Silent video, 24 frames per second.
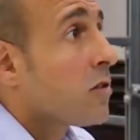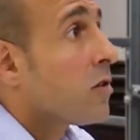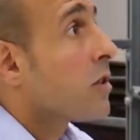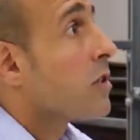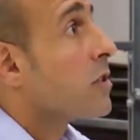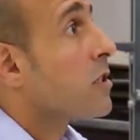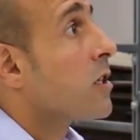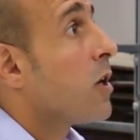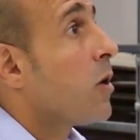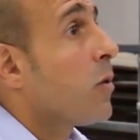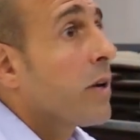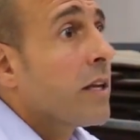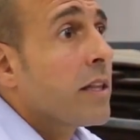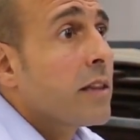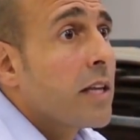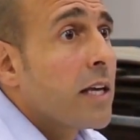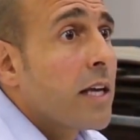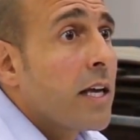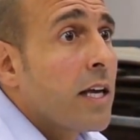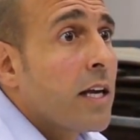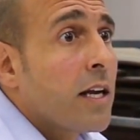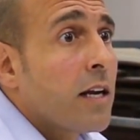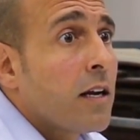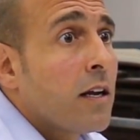it's going
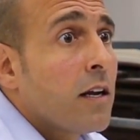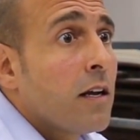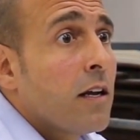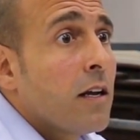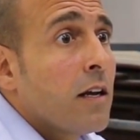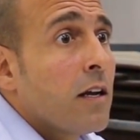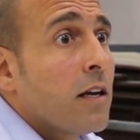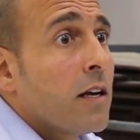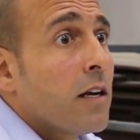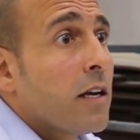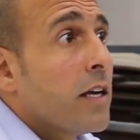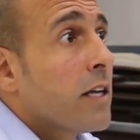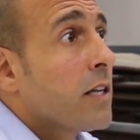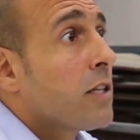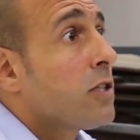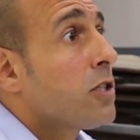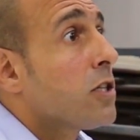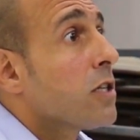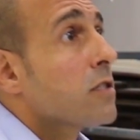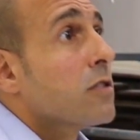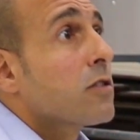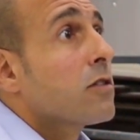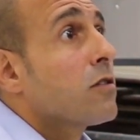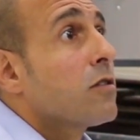there, it
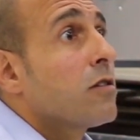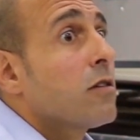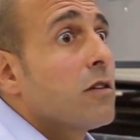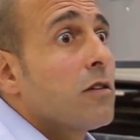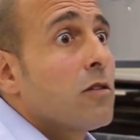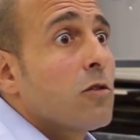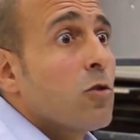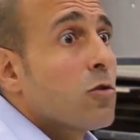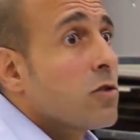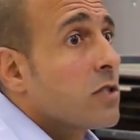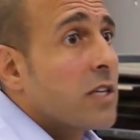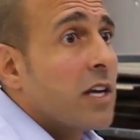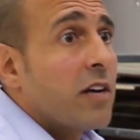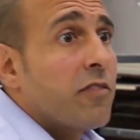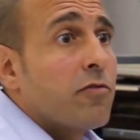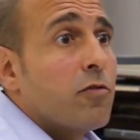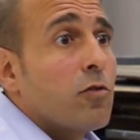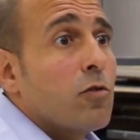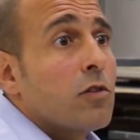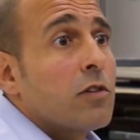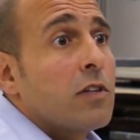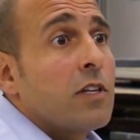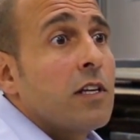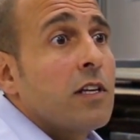just, no
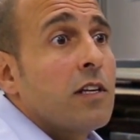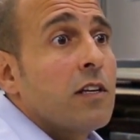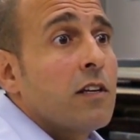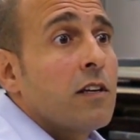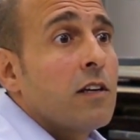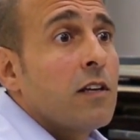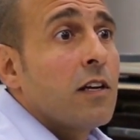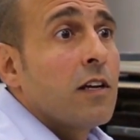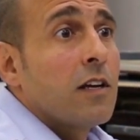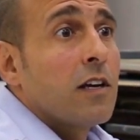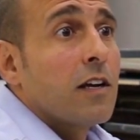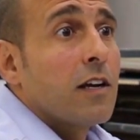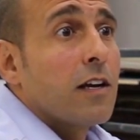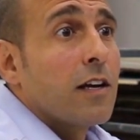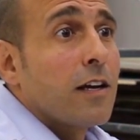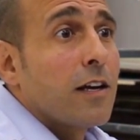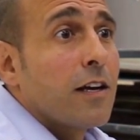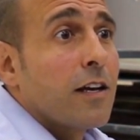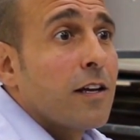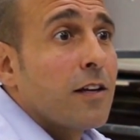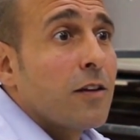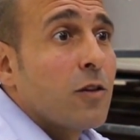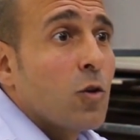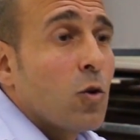scaffolding,
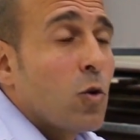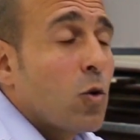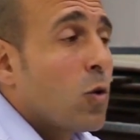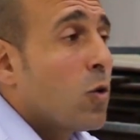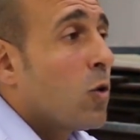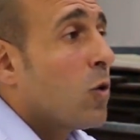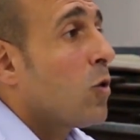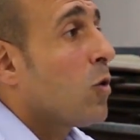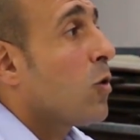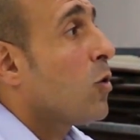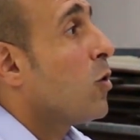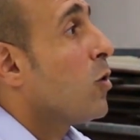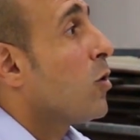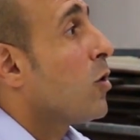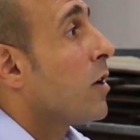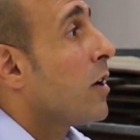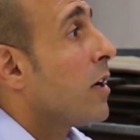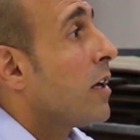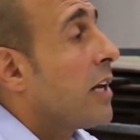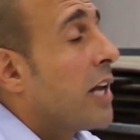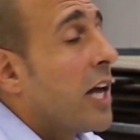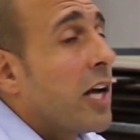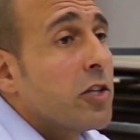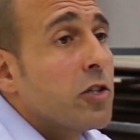
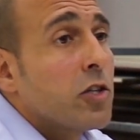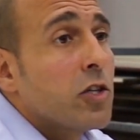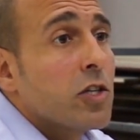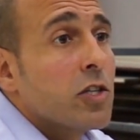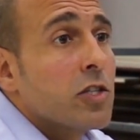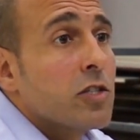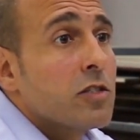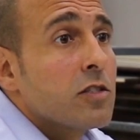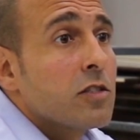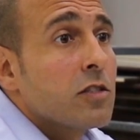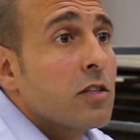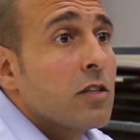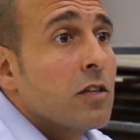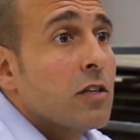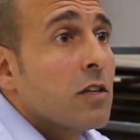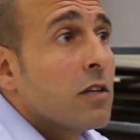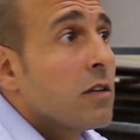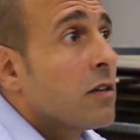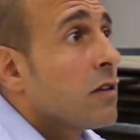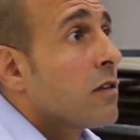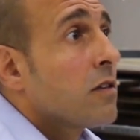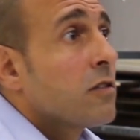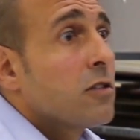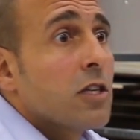no ladders,
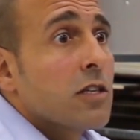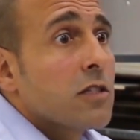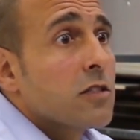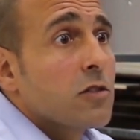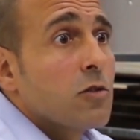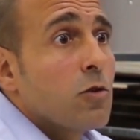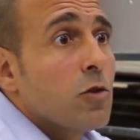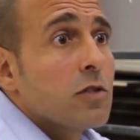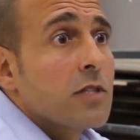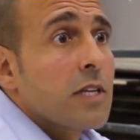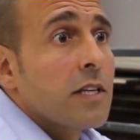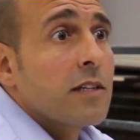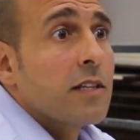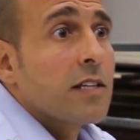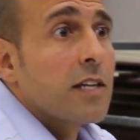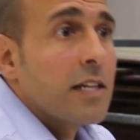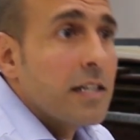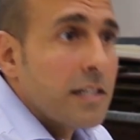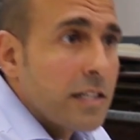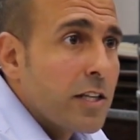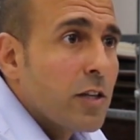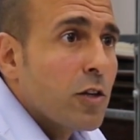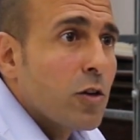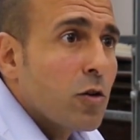just goes and
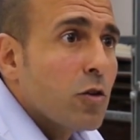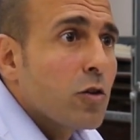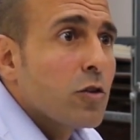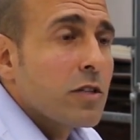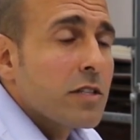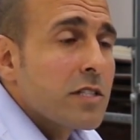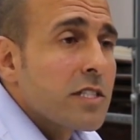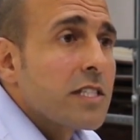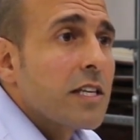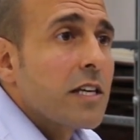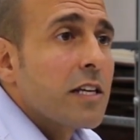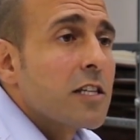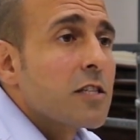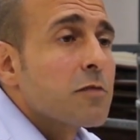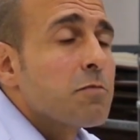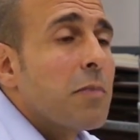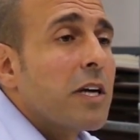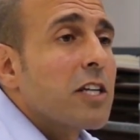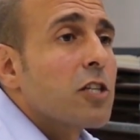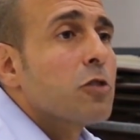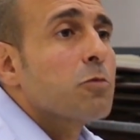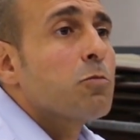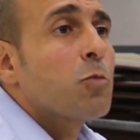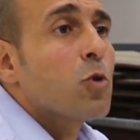drill. You know, it's
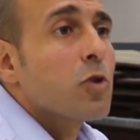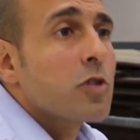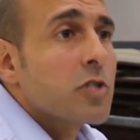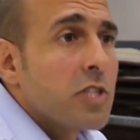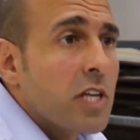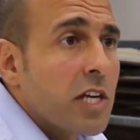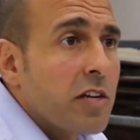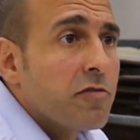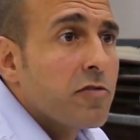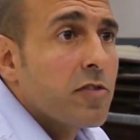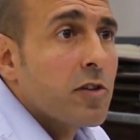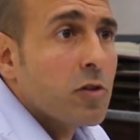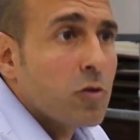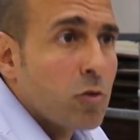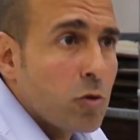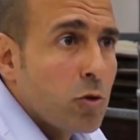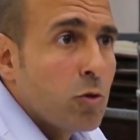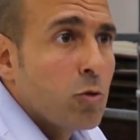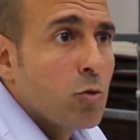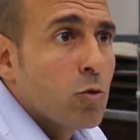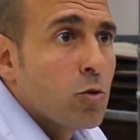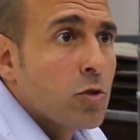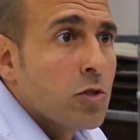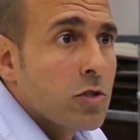much more safer to
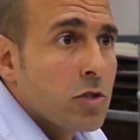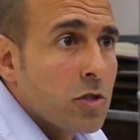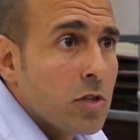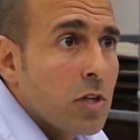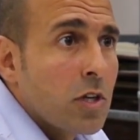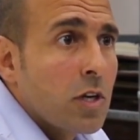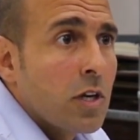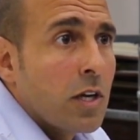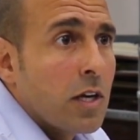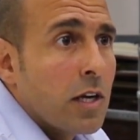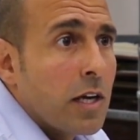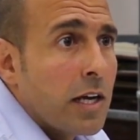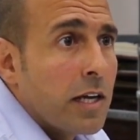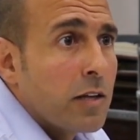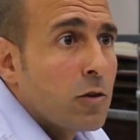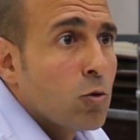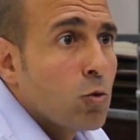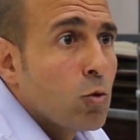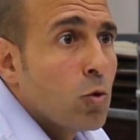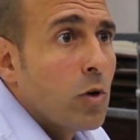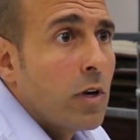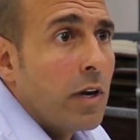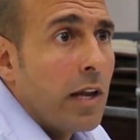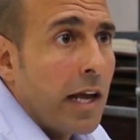use a
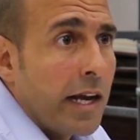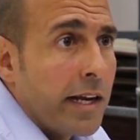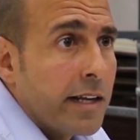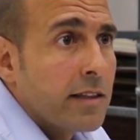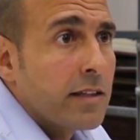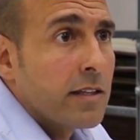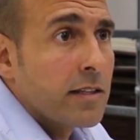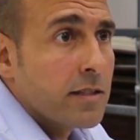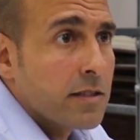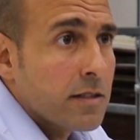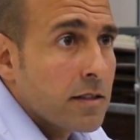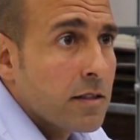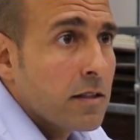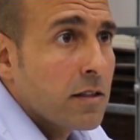tool like this.